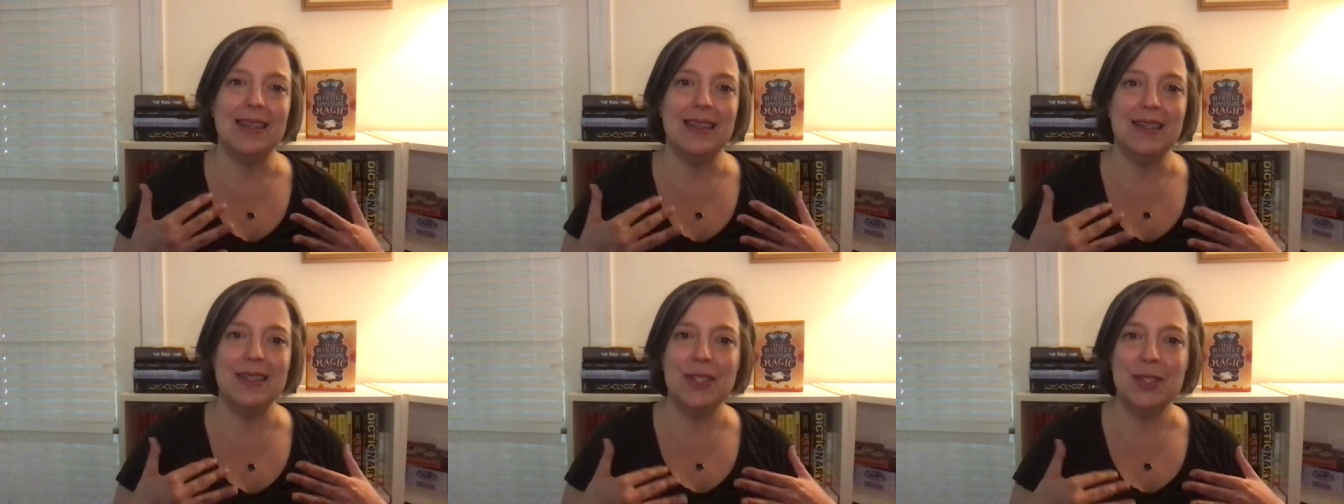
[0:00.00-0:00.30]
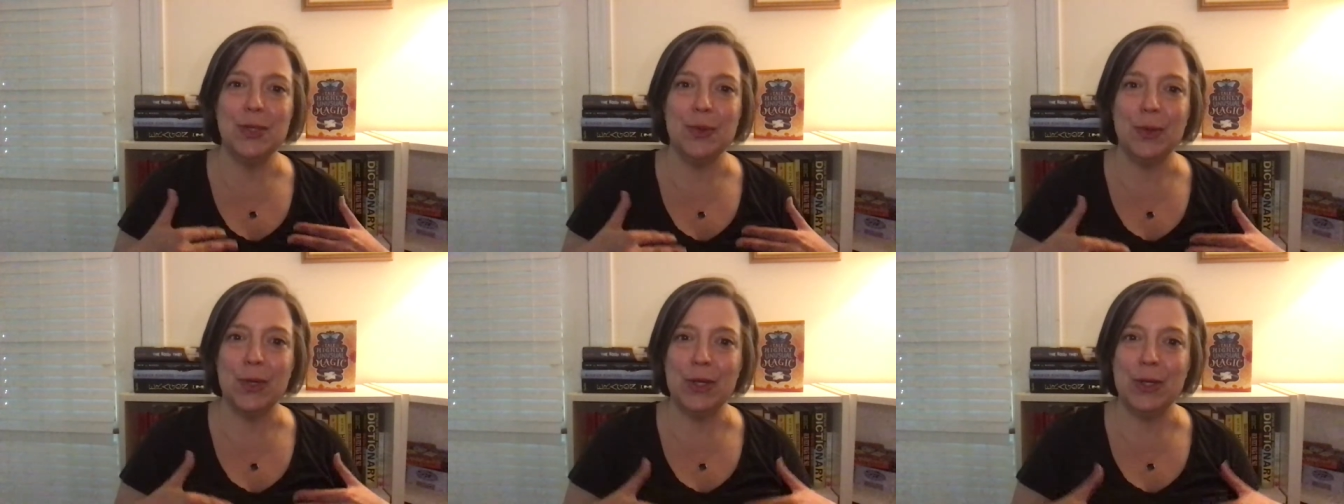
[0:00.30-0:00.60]

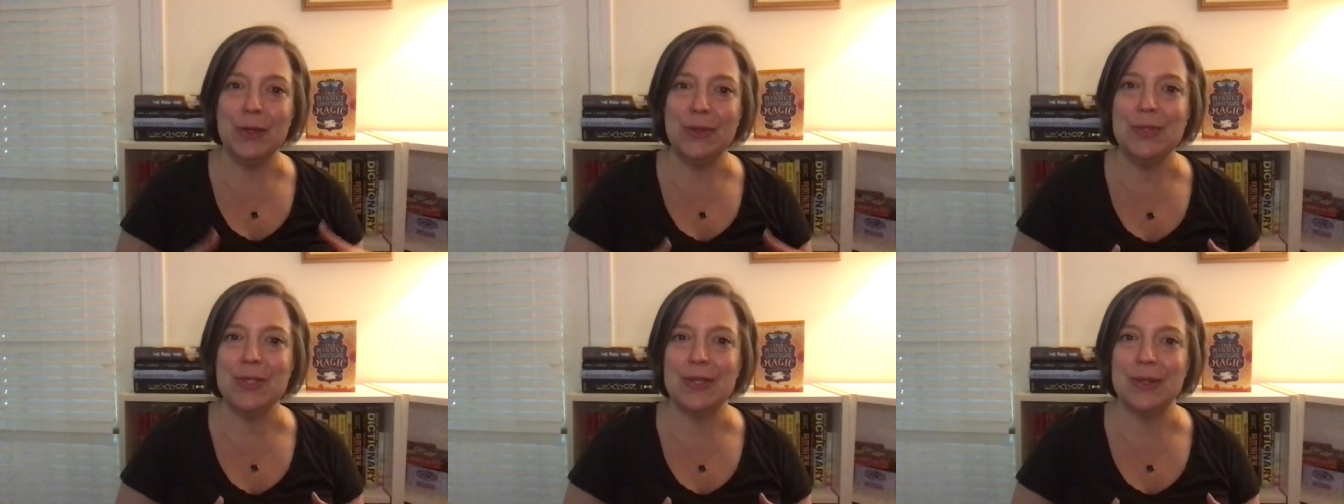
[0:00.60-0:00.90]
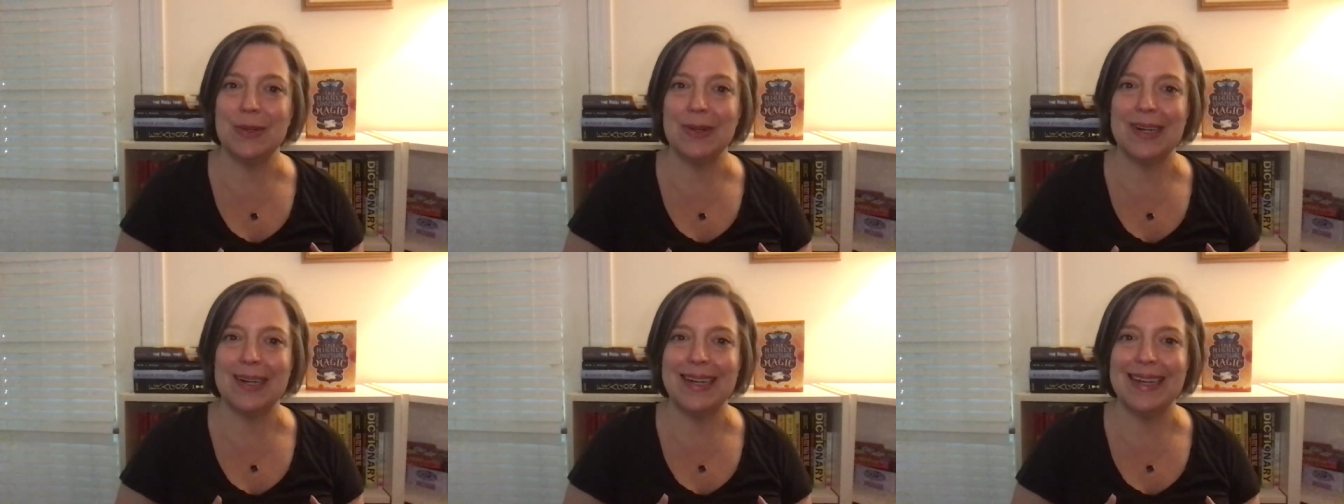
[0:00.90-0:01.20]
into a new
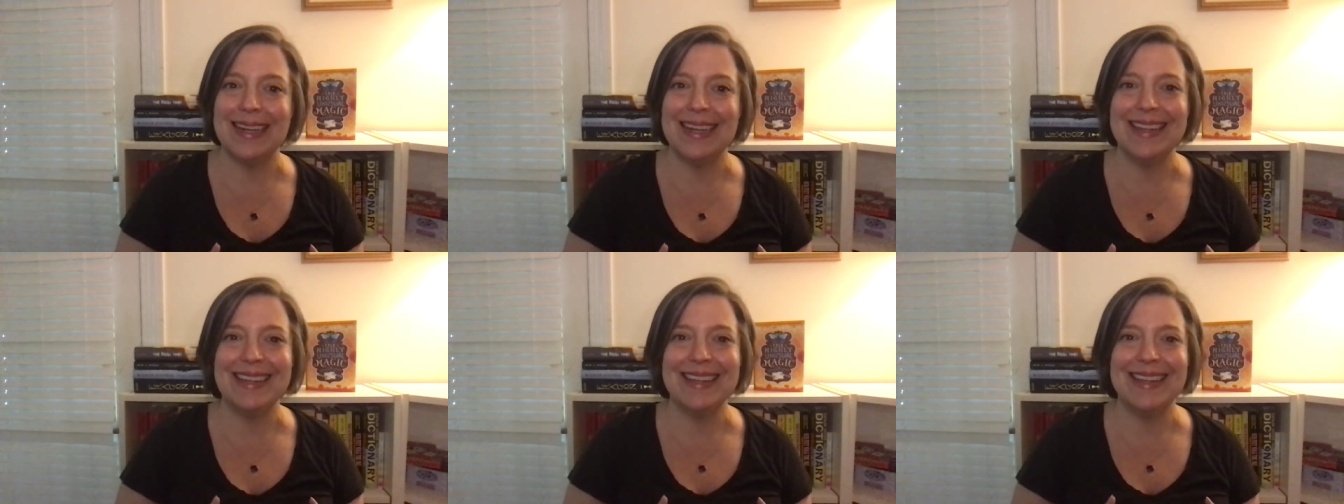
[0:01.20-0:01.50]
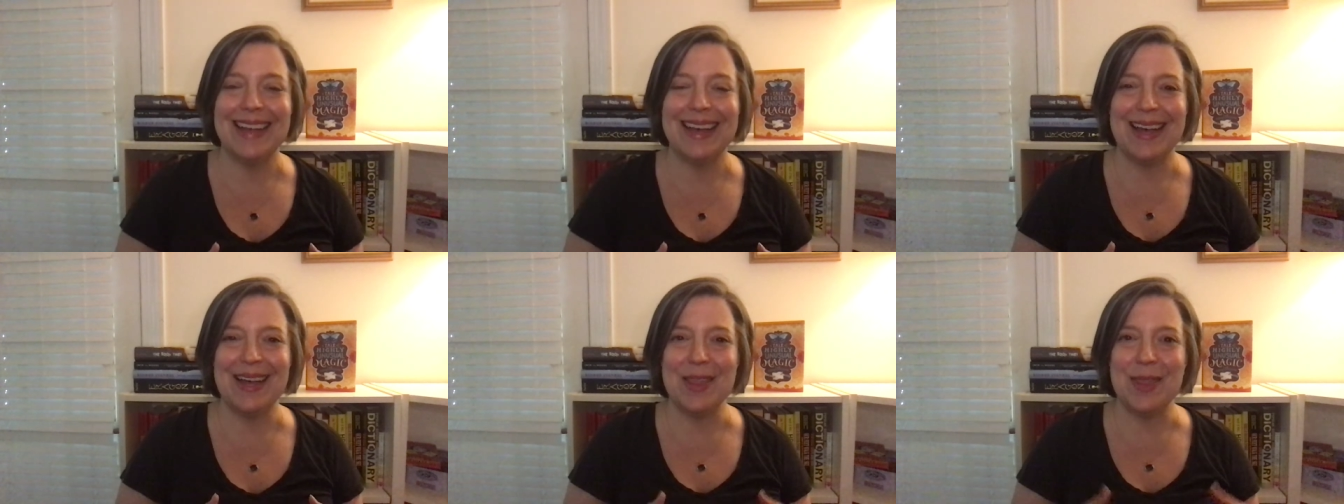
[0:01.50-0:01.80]
story,
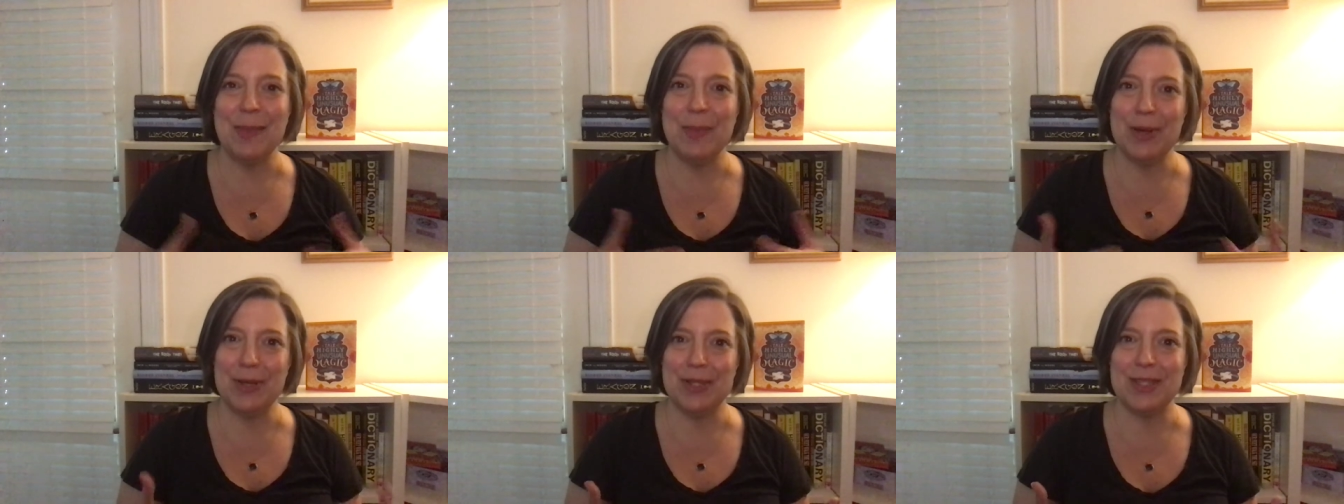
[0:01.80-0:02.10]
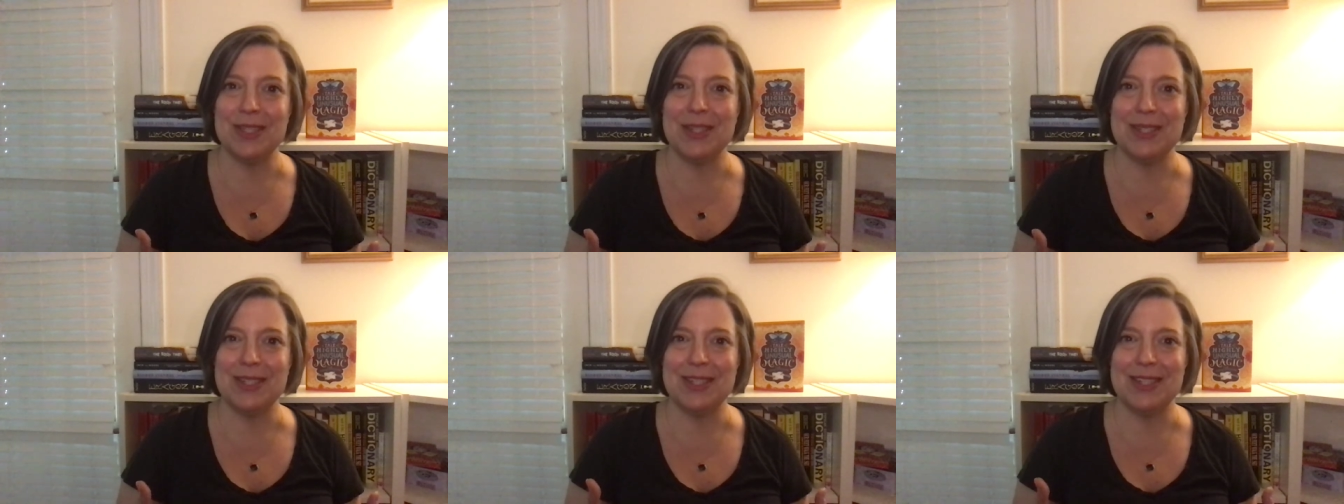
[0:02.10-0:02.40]
uh, the book's
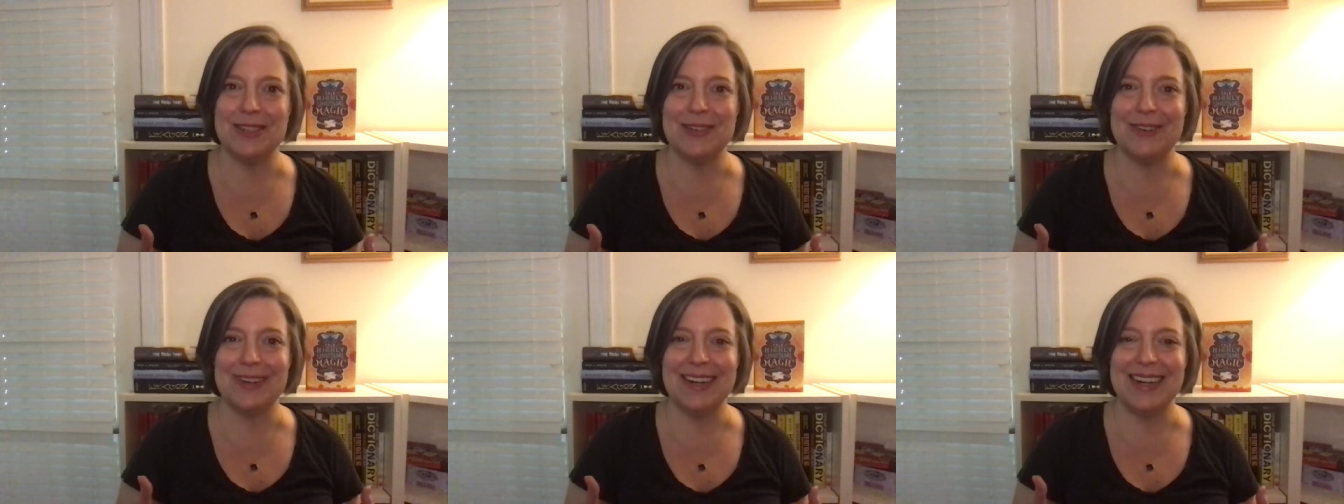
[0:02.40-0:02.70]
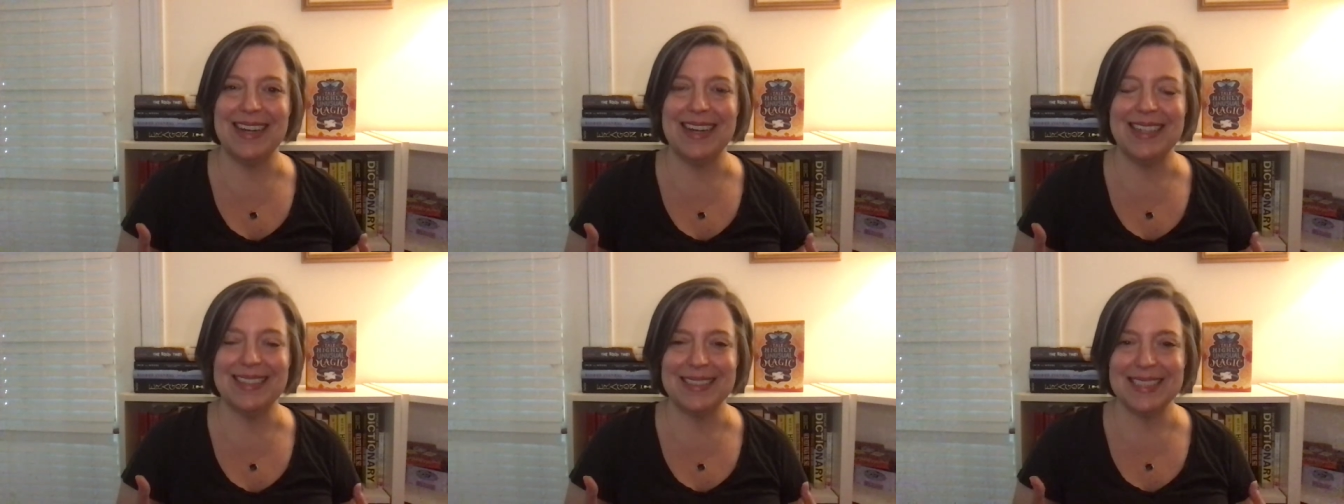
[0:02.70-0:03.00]

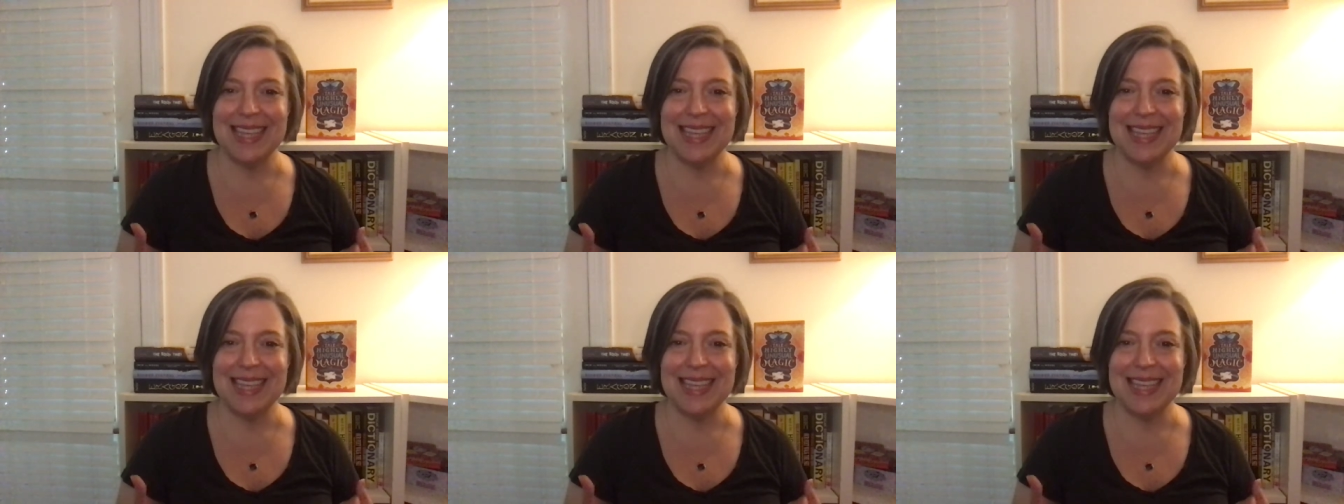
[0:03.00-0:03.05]
story.